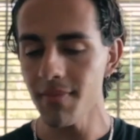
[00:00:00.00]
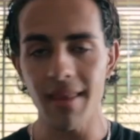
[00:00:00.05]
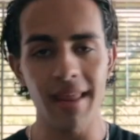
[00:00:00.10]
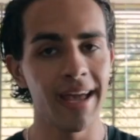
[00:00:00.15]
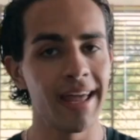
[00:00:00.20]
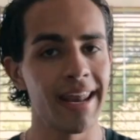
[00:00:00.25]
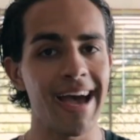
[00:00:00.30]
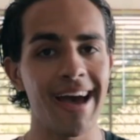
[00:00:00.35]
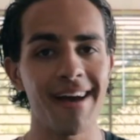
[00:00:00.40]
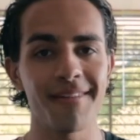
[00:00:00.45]

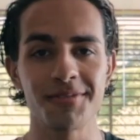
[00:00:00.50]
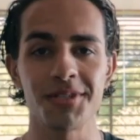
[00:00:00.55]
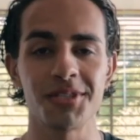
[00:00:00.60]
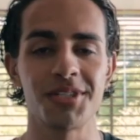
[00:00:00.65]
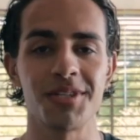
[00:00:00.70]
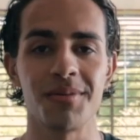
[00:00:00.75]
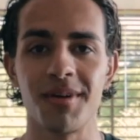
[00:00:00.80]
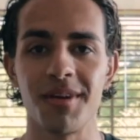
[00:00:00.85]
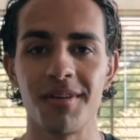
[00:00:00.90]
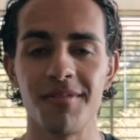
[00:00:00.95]
And after
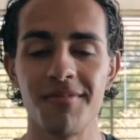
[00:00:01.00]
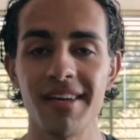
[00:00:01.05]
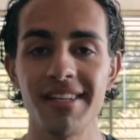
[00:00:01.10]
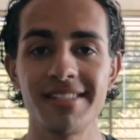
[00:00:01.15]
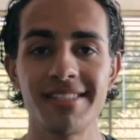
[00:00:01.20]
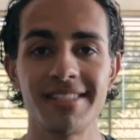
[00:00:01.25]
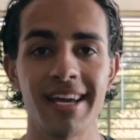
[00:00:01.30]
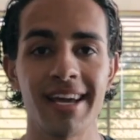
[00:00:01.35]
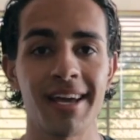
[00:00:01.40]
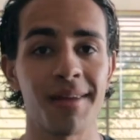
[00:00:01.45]
some
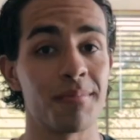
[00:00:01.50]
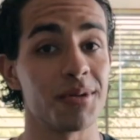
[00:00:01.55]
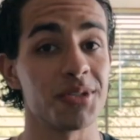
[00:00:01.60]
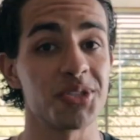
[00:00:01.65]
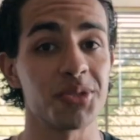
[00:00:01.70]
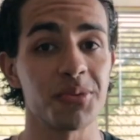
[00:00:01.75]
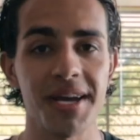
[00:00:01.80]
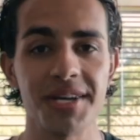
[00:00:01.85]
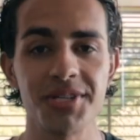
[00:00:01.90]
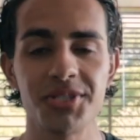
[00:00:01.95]
convincing and
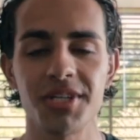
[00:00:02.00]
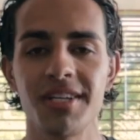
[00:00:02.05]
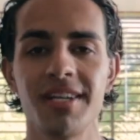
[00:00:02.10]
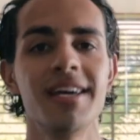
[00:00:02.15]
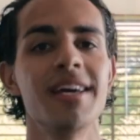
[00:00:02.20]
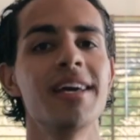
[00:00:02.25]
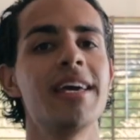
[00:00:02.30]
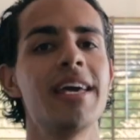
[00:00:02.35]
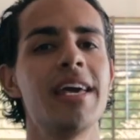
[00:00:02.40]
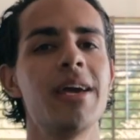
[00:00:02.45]
persuasion,
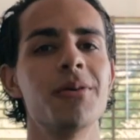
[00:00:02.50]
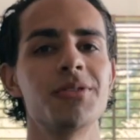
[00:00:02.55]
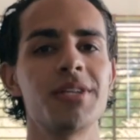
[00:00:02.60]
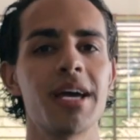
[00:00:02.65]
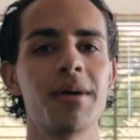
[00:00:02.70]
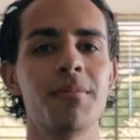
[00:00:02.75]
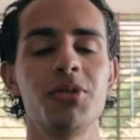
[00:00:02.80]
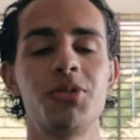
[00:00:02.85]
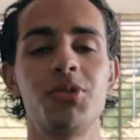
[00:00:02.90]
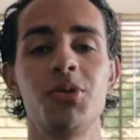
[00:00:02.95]
he was
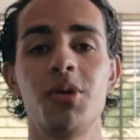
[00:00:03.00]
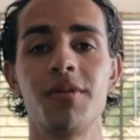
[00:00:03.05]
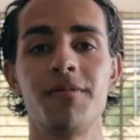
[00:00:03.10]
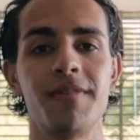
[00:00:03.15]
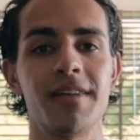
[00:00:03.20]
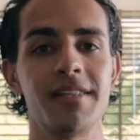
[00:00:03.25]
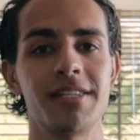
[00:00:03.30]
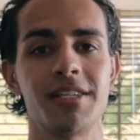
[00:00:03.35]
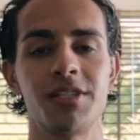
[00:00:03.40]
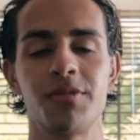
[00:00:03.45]
able to
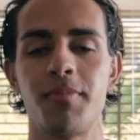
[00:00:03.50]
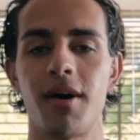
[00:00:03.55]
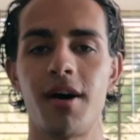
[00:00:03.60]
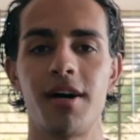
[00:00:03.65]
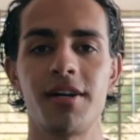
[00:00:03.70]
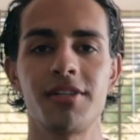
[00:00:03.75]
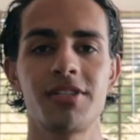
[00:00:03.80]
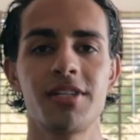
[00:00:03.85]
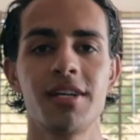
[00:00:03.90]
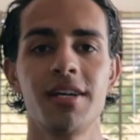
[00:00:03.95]
convince his
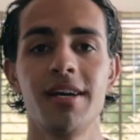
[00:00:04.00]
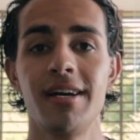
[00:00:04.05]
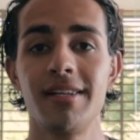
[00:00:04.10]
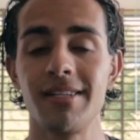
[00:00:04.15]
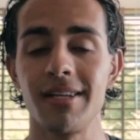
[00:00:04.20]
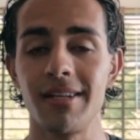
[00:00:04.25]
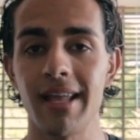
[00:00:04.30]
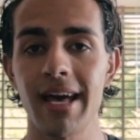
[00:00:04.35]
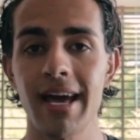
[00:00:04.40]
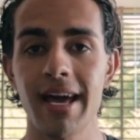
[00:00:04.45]
boss
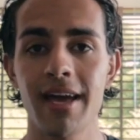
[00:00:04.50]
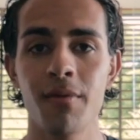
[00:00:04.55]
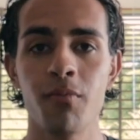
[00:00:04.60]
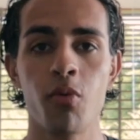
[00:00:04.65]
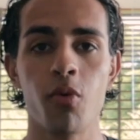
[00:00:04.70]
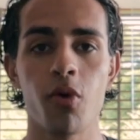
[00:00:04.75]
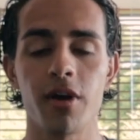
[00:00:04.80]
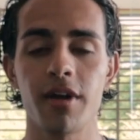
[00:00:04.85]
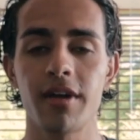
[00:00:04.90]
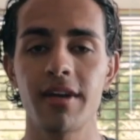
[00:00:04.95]
to let him
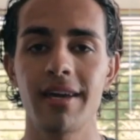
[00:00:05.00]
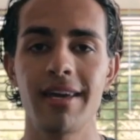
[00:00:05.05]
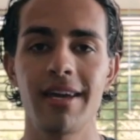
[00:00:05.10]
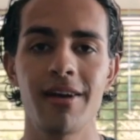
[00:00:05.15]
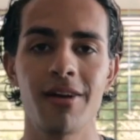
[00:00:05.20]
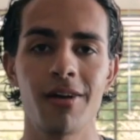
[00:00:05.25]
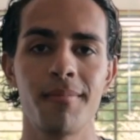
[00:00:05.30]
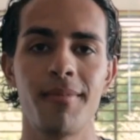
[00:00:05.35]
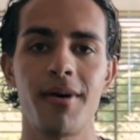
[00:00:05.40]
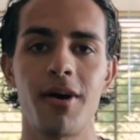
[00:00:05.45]
work
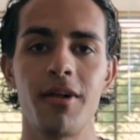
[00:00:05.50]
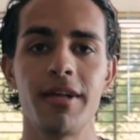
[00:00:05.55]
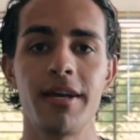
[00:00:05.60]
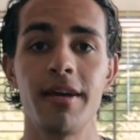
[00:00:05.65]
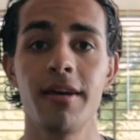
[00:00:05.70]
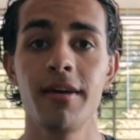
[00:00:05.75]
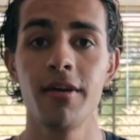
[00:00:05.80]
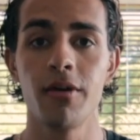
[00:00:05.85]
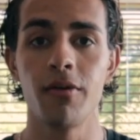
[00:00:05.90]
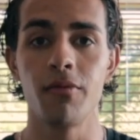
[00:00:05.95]
here in
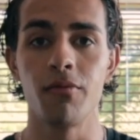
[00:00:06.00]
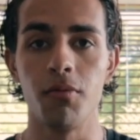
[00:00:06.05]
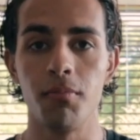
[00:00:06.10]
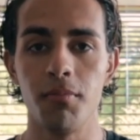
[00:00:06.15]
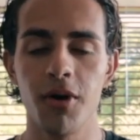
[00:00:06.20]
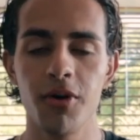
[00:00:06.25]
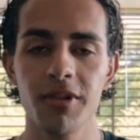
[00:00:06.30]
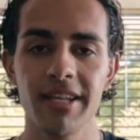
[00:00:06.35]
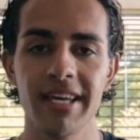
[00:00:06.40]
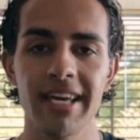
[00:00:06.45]
Bali
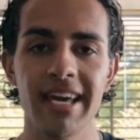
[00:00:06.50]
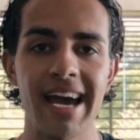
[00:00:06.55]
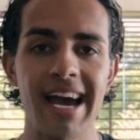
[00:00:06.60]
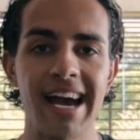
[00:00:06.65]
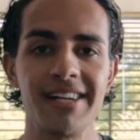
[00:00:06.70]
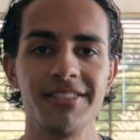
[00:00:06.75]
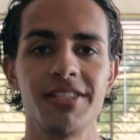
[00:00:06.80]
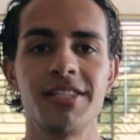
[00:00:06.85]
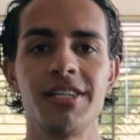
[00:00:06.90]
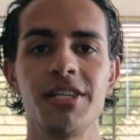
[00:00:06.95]
remotely
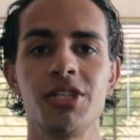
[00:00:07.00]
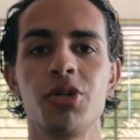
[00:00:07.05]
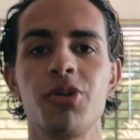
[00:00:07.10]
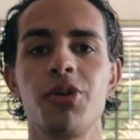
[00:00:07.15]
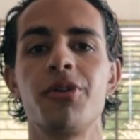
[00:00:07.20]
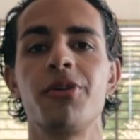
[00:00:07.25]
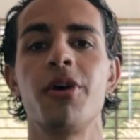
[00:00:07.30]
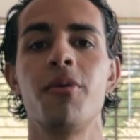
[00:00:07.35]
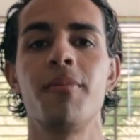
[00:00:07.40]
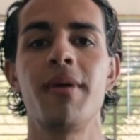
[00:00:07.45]
as a digital
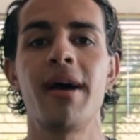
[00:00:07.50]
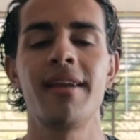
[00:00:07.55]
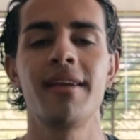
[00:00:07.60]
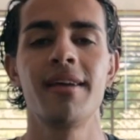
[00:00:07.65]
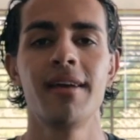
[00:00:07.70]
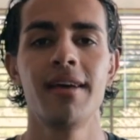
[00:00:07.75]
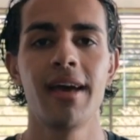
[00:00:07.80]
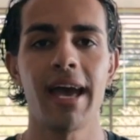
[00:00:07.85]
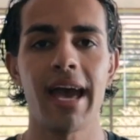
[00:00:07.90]
nomad.